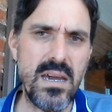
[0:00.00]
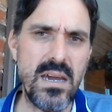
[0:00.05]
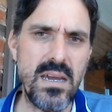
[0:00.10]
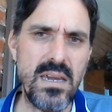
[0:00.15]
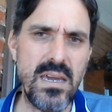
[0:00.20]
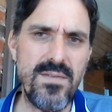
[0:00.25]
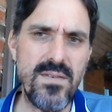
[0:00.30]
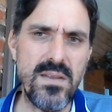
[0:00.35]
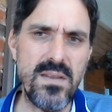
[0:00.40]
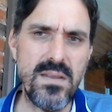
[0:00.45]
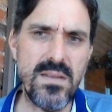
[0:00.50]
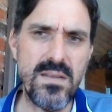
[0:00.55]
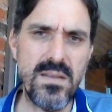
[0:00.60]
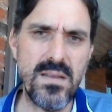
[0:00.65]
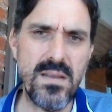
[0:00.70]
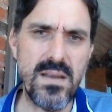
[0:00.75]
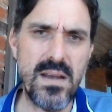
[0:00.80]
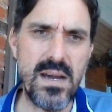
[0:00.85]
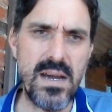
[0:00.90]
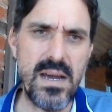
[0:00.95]
given
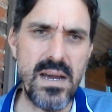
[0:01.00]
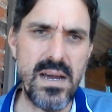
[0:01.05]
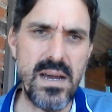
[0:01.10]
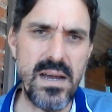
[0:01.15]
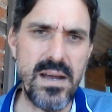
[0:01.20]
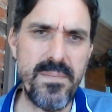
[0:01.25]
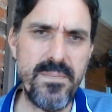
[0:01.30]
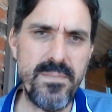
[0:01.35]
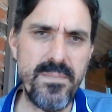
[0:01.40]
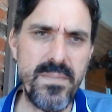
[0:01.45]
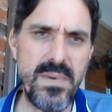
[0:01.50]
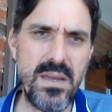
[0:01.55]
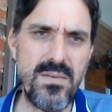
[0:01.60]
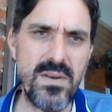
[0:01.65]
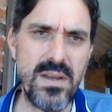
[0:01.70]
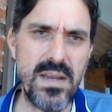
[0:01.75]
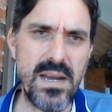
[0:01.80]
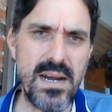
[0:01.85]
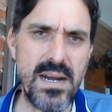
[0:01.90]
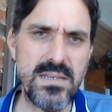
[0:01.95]
in
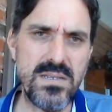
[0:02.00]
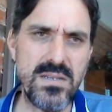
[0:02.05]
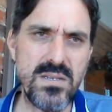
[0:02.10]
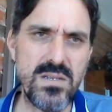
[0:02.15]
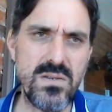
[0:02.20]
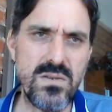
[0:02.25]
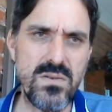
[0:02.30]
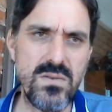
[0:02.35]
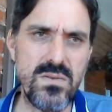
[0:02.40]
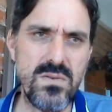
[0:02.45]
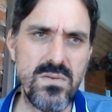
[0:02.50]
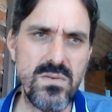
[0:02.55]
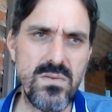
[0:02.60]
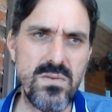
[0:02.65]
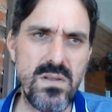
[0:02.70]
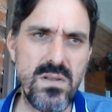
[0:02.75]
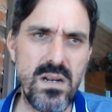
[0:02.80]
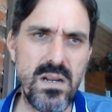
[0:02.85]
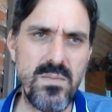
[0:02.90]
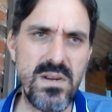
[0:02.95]
regards
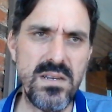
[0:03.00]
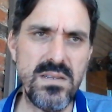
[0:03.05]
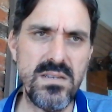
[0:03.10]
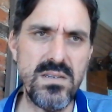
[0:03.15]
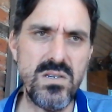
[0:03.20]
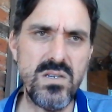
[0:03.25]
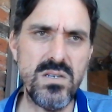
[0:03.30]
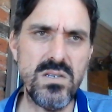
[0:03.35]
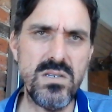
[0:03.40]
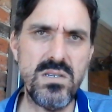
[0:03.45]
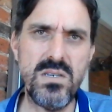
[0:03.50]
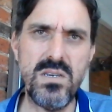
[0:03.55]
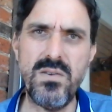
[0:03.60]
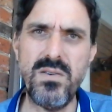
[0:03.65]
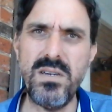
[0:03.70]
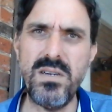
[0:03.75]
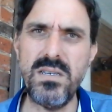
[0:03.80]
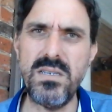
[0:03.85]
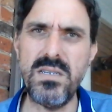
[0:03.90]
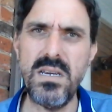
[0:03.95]
to the limited edition
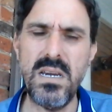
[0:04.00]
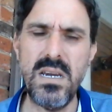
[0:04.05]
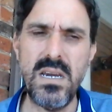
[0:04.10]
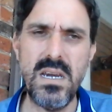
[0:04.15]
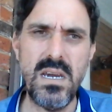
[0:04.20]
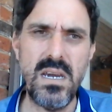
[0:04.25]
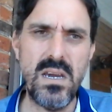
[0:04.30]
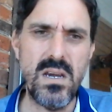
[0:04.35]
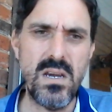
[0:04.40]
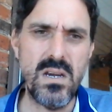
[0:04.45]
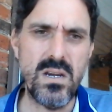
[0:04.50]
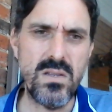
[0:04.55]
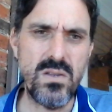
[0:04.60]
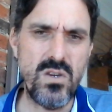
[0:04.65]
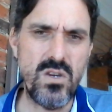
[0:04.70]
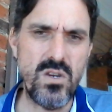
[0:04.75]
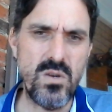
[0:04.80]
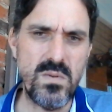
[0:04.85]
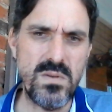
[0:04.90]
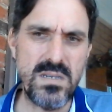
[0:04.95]
series on the
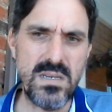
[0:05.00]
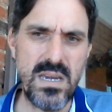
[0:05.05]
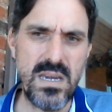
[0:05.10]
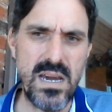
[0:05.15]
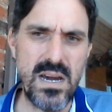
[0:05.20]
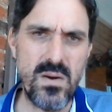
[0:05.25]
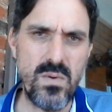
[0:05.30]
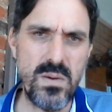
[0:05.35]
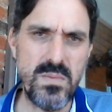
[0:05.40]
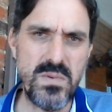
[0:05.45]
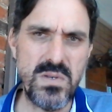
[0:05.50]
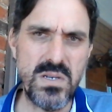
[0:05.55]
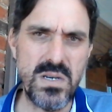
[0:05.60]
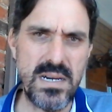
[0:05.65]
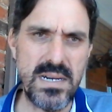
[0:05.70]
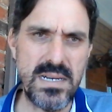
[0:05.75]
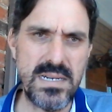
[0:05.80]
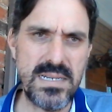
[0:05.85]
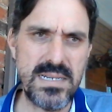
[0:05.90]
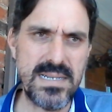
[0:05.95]
Cuban Cigar
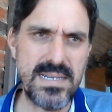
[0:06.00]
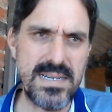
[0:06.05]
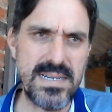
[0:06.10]
website.